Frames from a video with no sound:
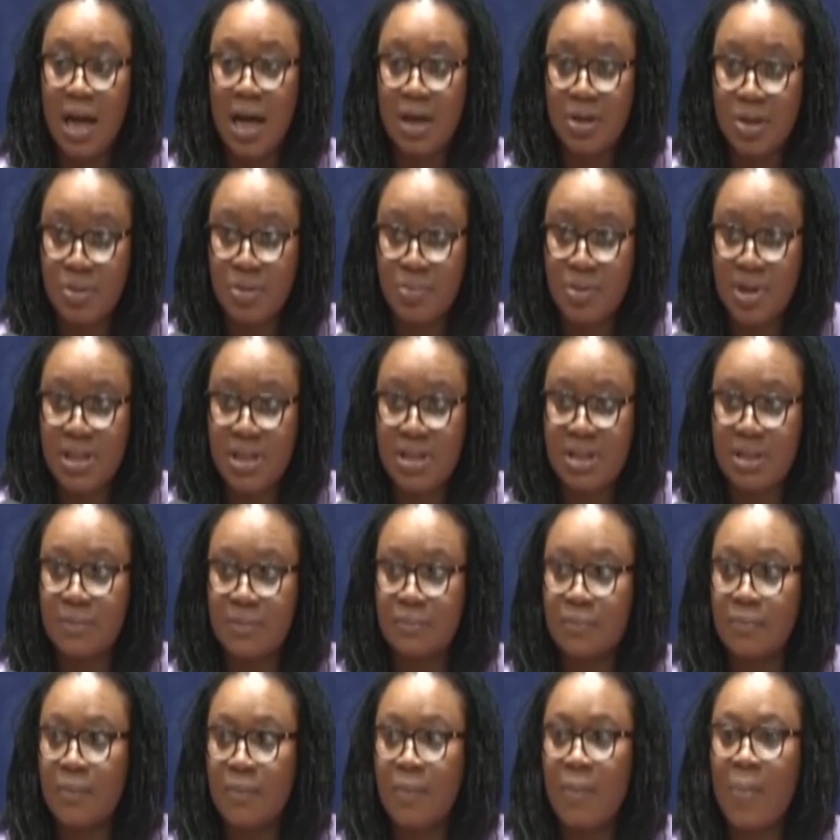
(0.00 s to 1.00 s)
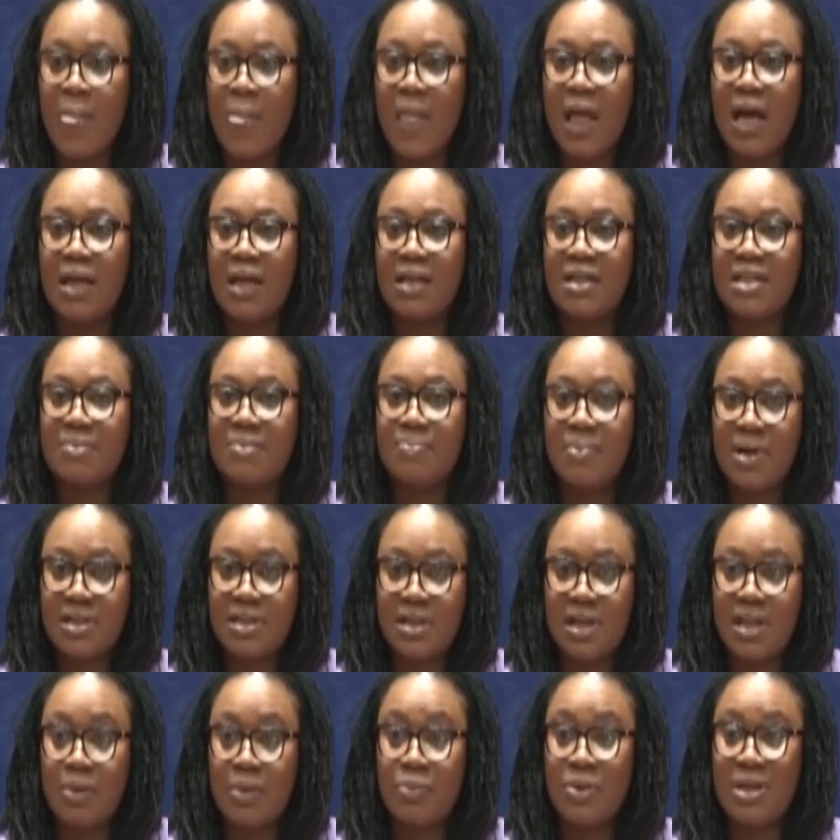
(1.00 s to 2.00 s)
accurate, and it is
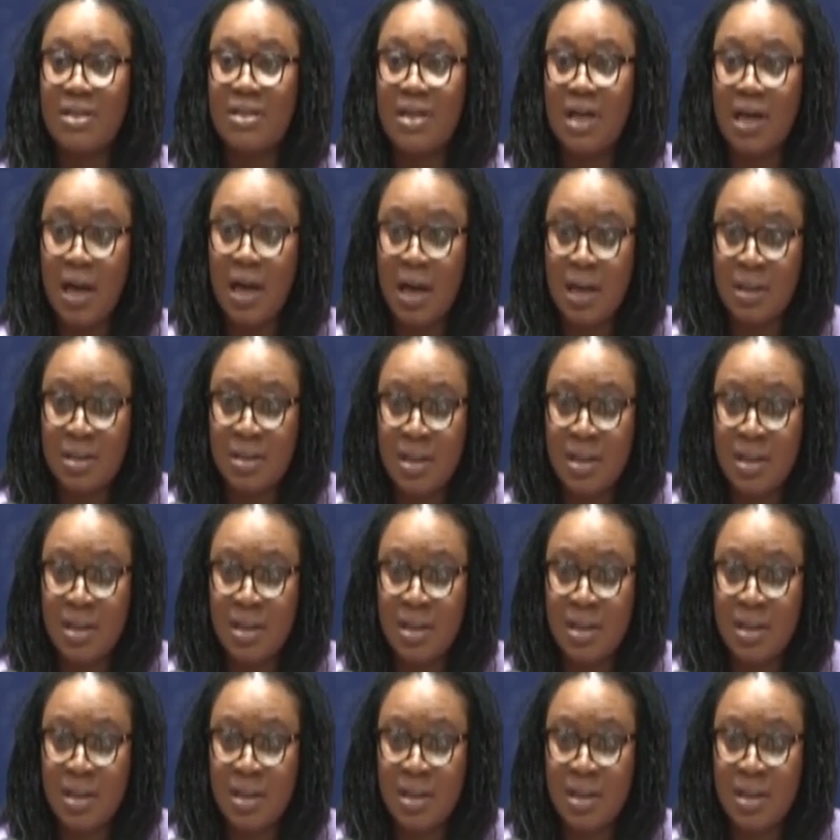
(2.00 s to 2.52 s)
better that we take our